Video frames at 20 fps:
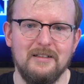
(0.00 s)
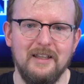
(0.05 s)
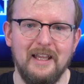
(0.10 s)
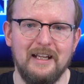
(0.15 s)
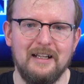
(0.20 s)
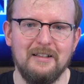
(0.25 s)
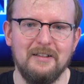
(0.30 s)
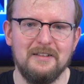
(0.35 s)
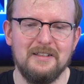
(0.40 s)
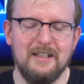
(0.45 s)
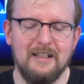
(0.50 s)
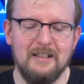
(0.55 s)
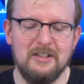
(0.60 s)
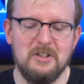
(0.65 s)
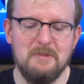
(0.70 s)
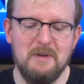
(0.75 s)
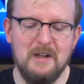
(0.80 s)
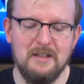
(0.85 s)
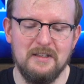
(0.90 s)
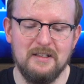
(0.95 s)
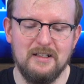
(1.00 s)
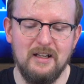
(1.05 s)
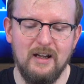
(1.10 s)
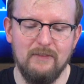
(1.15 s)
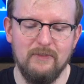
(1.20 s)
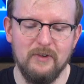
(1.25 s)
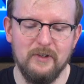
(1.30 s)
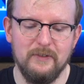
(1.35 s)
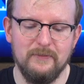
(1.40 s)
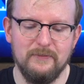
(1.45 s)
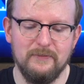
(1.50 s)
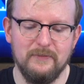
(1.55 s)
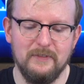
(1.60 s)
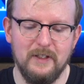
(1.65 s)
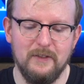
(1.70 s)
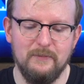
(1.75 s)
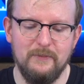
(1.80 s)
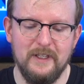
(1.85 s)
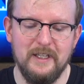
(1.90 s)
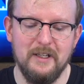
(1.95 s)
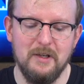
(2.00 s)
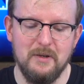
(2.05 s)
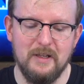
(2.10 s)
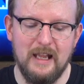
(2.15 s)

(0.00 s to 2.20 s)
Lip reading: Like it looks like it should be on the cover of a video